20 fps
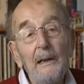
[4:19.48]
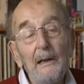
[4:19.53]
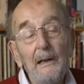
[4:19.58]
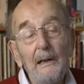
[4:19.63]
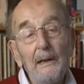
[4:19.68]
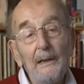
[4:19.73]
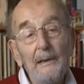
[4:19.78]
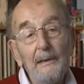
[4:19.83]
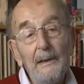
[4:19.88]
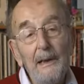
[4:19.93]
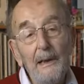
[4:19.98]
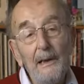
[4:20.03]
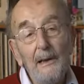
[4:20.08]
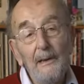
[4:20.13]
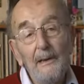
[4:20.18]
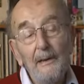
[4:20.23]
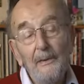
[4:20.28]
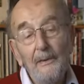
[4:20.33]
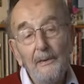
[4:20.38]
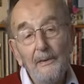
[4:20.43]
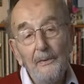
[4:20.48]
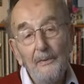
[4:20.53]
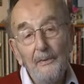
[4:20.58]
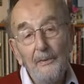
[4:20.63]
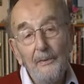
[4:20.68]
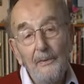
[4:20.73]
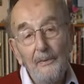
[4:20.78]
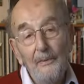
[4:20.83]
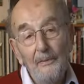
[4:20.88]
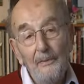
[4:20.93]
and I
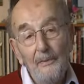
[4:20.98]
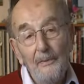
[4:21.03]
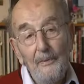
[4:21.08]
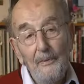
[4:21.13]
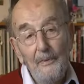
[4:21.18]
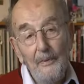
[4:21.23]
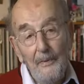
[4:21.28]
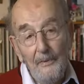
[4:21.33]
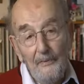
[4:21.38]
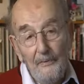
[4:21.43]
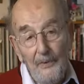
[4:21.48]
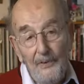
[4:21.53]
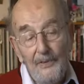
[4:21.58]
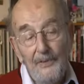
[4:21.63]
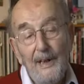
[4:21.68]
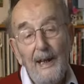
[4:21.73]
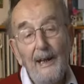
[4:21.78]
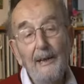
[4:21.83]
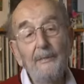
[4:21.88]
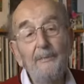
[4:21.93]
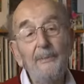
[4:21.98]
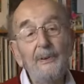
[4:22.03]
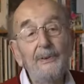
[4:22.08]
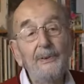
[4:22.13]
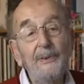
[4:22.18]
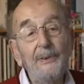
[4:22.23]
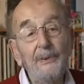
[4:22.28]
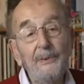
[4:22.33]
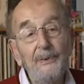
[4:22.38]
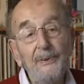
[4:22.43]
was able
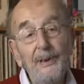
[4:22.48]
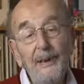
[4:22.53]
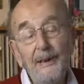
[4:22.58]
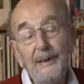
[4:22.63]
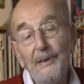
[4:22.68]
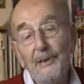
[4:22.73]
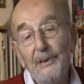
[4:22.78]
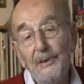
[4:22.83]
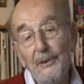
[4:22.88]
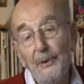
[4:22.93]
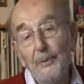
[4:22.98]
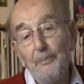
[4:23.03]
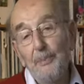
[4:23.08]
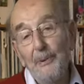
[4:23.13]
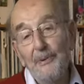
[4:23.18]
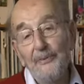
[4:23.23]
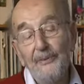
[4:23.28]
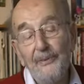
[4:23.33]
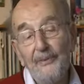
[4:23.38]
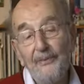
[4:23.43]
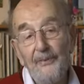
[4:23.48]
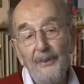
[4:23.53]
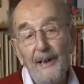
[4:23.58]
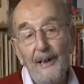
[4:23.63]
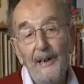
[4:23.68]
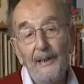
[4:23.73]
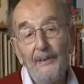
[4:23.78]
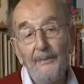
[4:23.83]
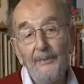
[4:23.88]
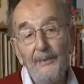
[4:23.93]
to take a group of the
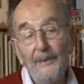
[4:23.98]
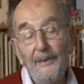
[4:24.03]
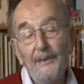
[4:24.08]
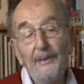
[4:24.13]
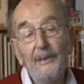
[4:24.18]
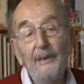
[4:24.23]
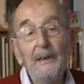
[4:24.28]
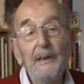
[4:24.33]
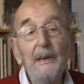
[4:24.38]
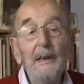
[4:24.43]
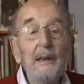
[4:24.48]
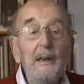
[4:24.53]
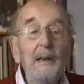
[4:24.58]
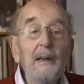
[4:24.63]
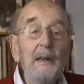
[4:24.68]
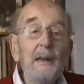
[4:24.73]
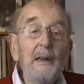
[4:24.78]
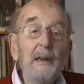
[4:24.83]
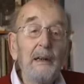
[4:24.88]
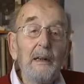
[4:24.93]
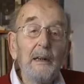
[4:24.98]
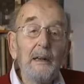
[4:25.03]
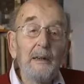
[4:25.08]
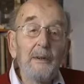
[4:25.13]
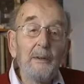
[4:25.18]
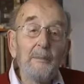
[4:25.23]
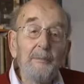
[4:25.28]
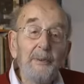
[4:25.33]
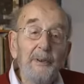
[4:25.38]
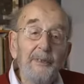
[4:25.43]
five in
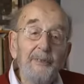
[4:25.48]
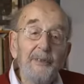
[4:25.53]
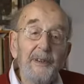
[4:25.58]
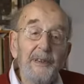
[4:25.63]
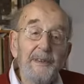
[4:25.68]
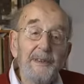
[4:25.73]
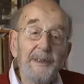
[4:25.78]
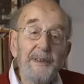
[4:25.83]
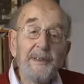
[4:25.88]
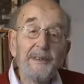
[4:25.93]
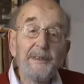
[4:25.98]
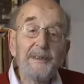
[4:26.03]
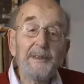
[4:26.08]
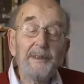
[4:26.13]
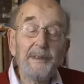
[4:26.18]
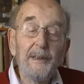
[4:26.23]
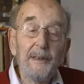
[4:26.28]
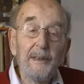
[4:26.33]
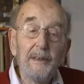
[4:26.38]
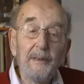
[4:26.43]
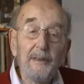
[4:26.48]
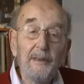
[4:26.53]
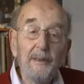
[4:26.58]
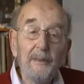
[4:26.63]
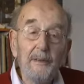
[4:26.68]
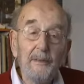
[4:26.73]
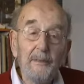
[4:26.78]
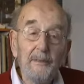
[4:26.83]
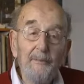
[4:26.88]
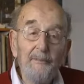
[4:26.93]
the professor's
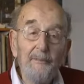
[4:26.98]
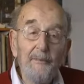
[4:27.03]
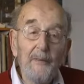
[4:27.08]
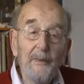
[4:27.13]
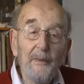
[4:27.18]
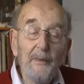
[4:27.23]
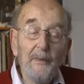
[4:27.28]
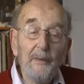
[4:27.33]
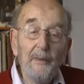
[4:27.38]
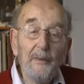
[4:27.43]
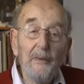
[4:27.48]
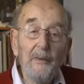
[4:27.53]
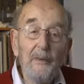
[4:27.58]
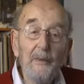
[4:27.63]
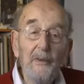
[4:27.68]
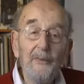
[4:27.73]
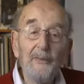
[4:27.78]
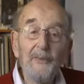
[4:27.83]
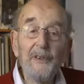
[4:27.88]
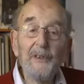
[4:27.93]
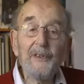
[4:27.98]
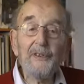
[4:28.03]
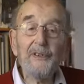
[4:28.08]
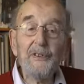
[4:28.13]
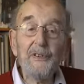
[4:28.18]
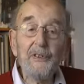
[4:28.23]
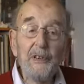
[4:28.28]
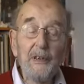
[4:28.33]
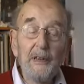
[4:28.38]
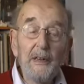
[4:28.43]
uh, office,
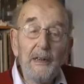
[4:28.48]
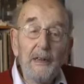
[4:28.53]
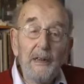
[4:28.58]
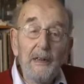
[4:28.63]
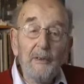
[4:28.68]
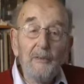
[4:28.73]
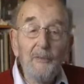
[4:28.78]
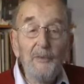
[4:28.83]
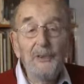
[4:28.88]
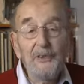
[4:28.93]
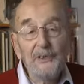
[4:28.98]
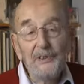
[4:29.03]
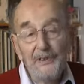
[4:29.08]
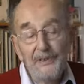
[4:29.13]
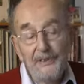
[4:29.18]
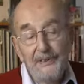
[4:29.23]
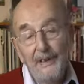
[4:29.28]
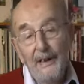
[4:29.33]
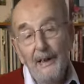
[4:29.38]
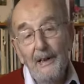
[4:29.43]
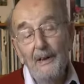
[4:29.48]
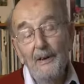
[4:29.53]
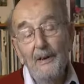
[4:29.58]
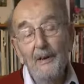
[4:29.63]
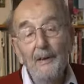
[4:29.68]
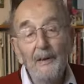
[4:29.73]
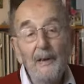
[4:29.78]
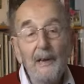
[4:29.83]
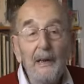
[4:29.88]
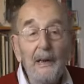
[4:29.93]
which is now
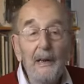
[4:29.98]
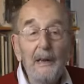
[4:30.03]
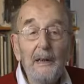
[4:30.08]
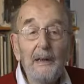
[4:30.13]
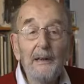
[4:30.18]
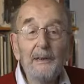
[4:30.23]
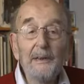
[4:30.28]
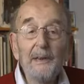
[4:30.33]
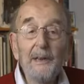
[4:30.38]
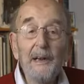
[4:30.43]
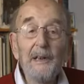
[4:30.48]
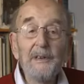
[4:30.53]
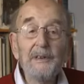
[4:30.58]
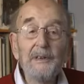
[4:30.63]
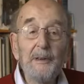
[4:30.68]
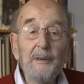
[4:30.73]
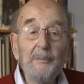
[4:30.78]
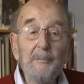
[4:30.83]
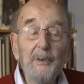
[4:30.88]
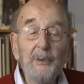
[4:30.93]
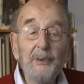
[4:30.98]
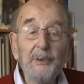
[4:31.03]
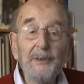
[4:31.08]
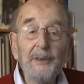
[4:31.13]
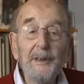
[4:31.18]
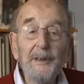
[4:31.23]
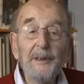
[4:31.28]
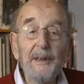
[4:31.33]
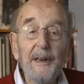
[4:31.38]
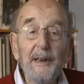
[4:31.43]
in the National
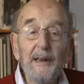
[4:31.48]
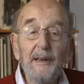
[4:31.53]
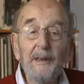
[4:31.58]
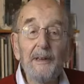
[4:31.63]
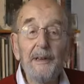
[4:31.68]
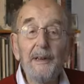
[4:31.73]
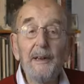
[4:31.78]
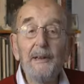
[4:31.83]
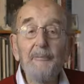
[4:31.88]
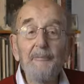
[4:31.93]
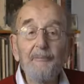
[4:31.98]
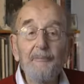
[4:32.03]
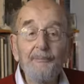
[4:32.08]
Portrait Gallery.